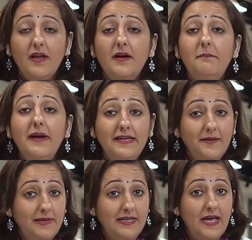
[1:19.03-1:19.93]

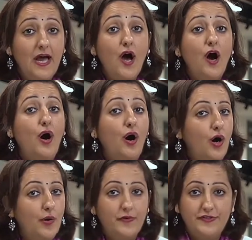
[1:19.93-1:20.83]
Commendably,
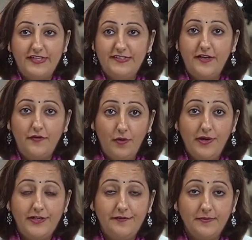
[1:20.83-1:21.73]
all proceeds and
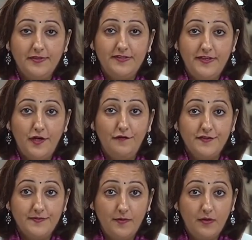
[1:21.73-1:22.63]
royalty from the sale of
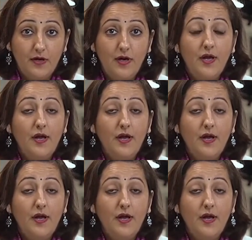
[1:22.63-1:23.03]
his book